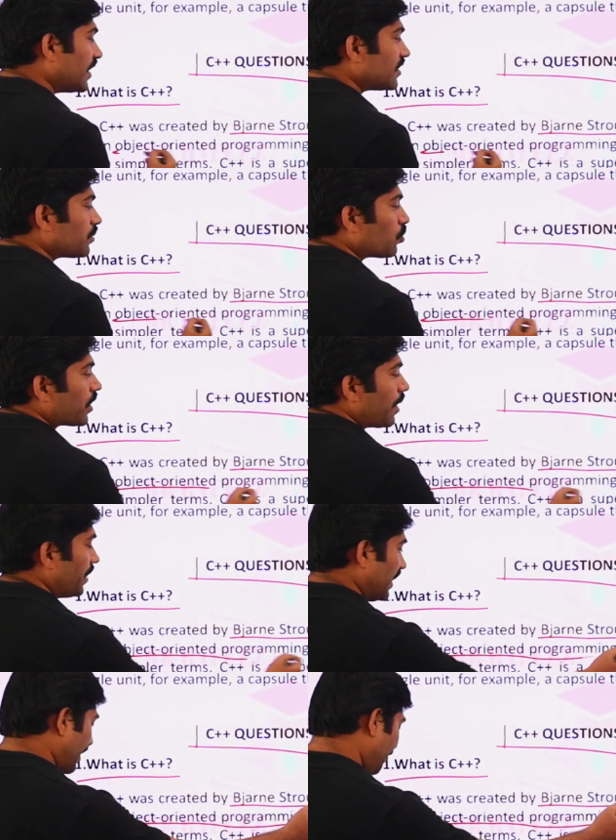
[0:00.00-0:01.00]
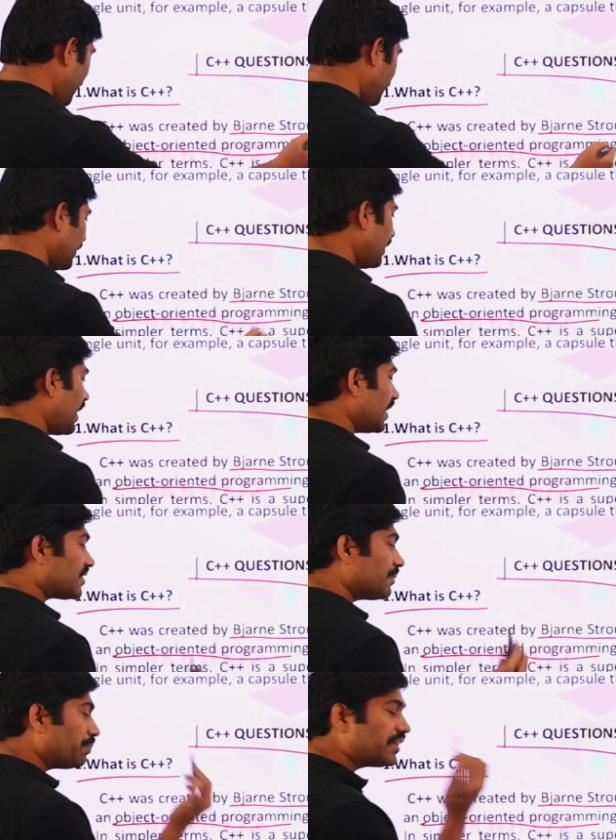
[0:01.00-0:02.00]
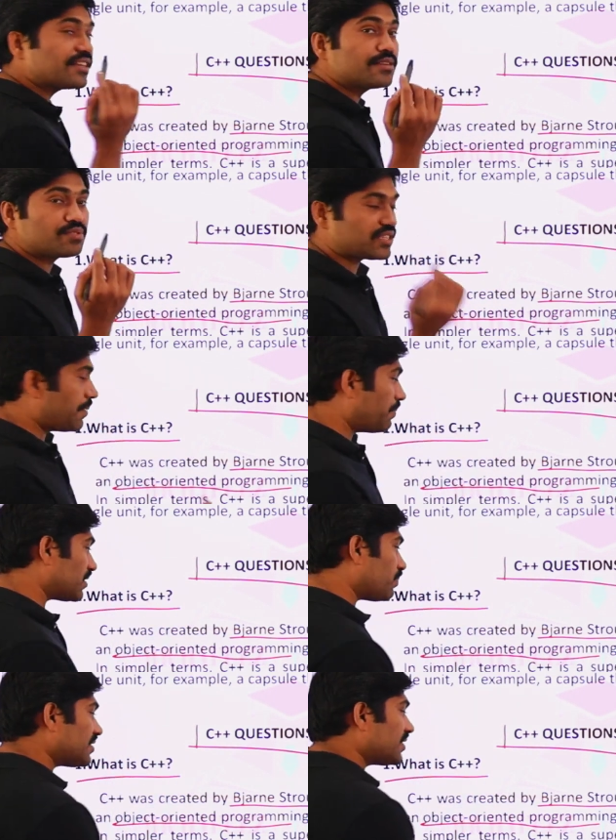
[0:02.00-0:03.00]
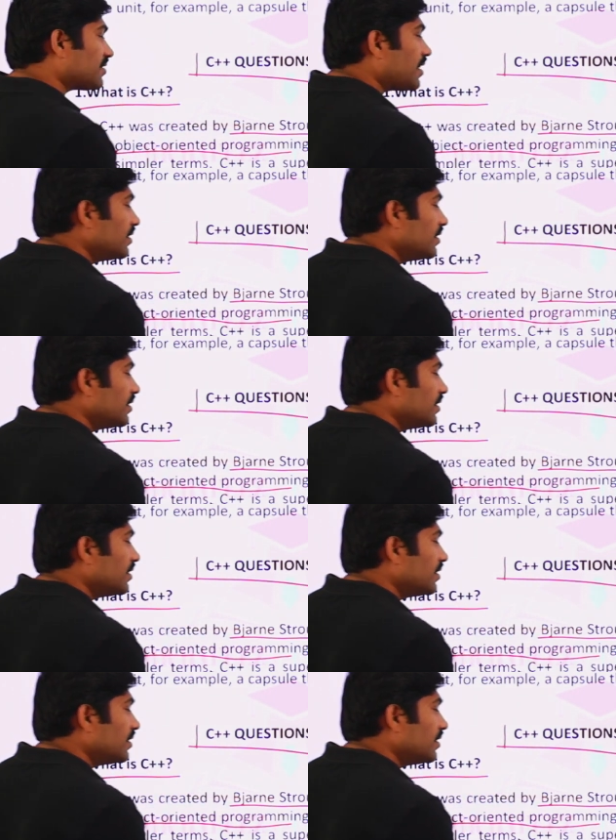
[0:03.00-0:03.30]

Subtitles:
programming language, and simple terms, C++ is a